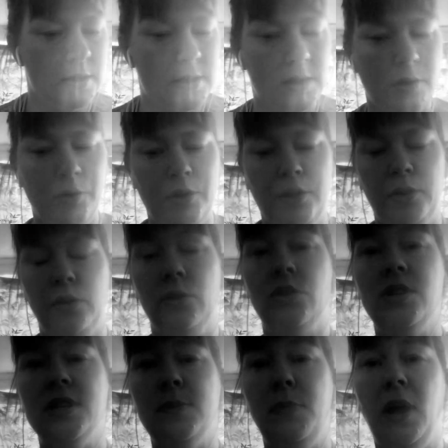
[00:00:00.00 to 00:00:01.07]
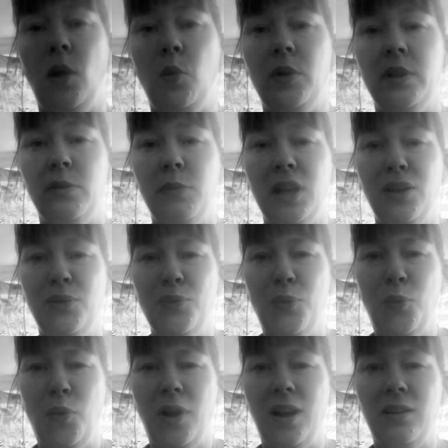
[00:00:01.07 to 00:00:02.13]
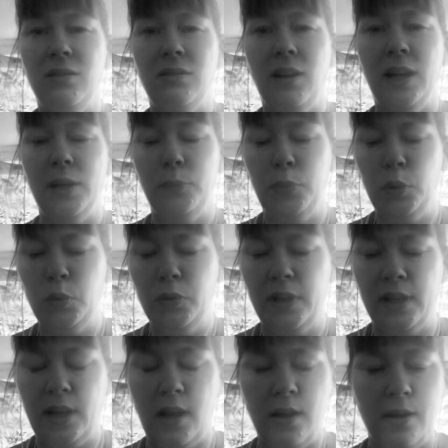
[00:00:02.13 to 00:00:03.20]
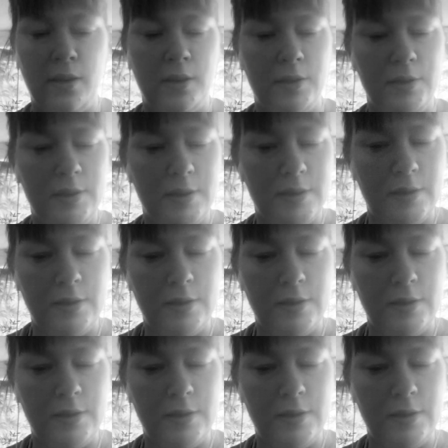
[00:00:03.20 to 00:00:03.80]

So just bear with me while I pull the cards,